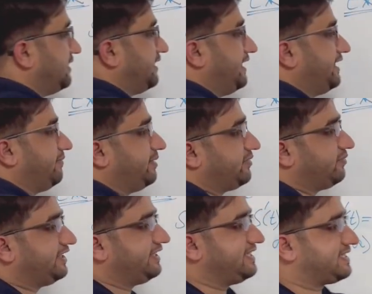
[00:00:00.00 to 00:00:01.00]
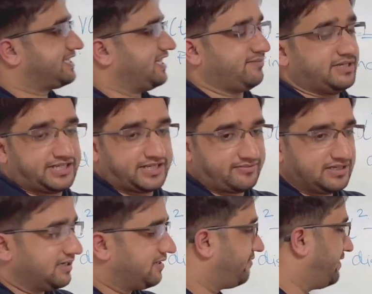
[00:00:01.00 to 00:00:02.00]
In between this time
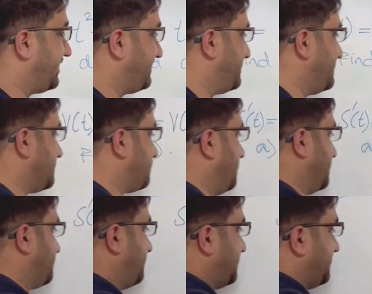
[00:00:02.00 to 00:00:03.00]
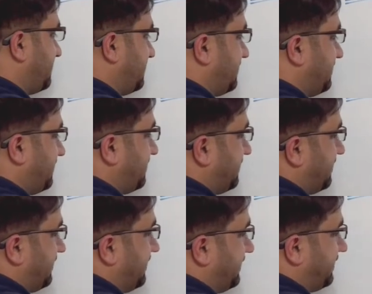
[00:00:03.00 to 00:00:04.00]
interval, find the displacement
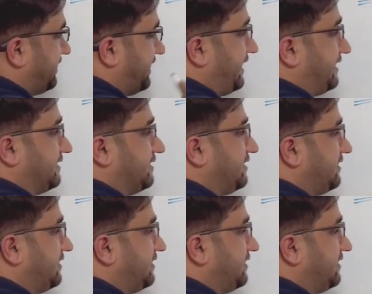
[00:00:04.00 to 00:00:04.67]
and